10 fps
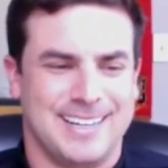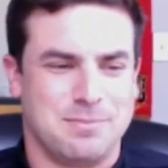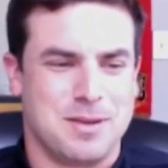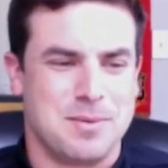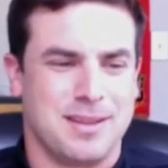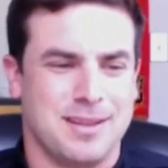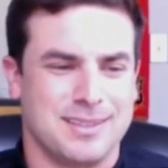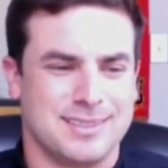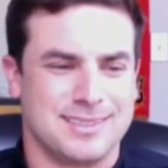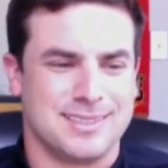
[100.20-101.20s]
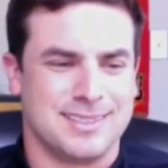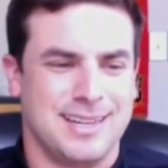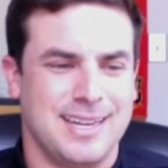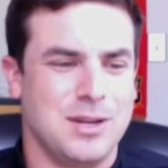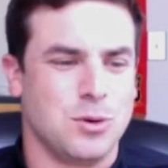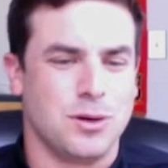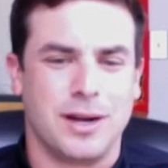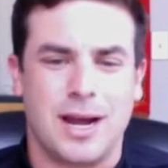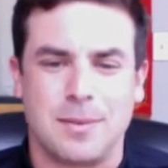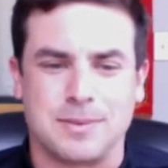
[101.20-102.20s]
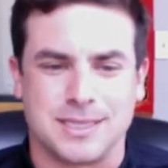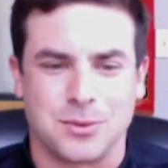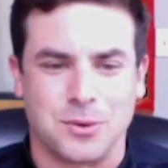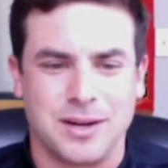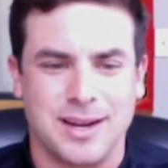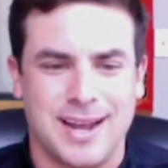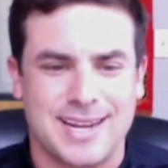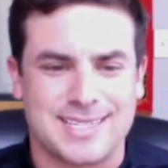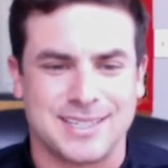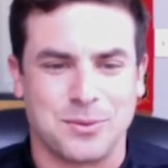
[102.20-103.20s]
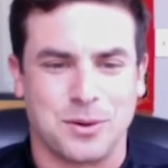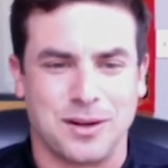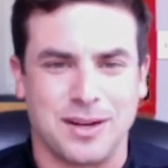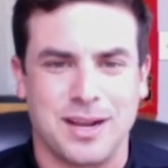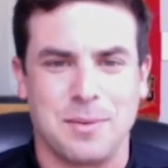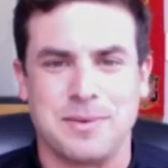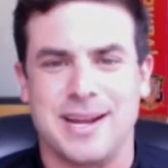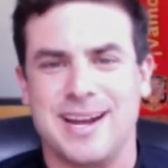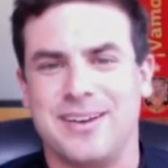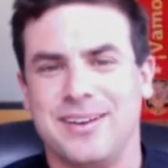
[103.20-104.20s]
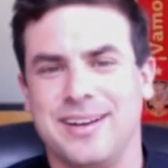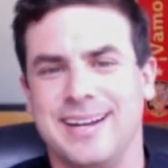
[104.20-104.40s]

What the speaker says: maybe there's an equal and opposite reaction where you come down.